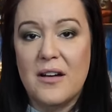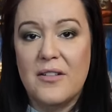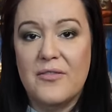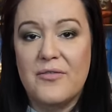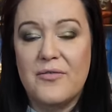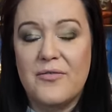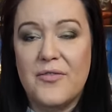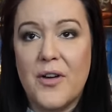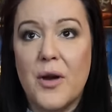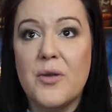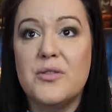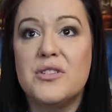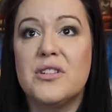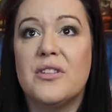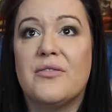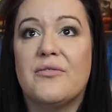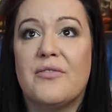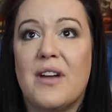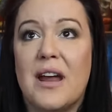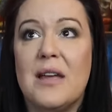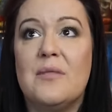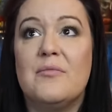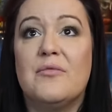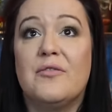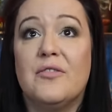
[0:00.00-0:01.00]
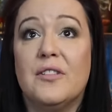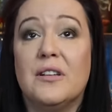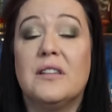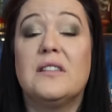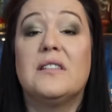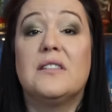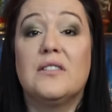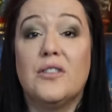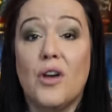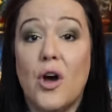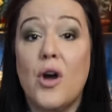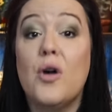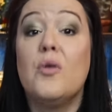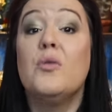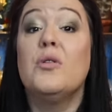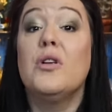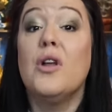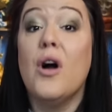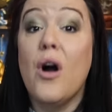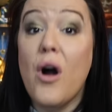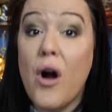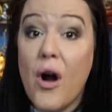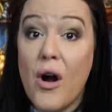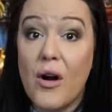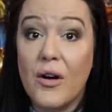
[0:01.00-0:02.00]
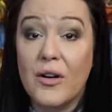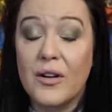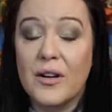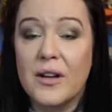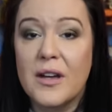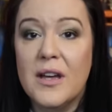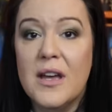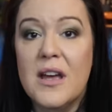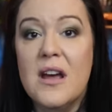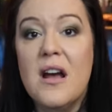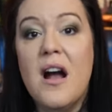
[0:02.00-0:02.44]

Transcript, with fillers: photo frame for so long